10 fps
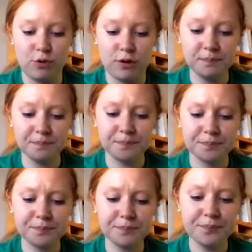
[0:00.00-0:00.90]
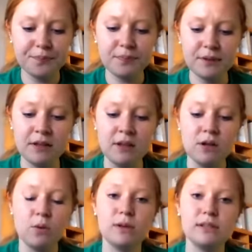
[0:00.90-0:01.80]
form,
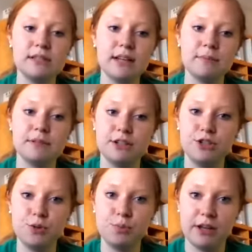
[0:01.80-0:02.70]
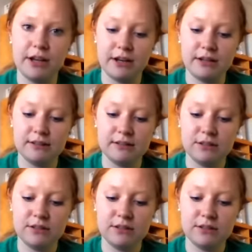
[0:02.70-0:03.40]
what steps did you plan,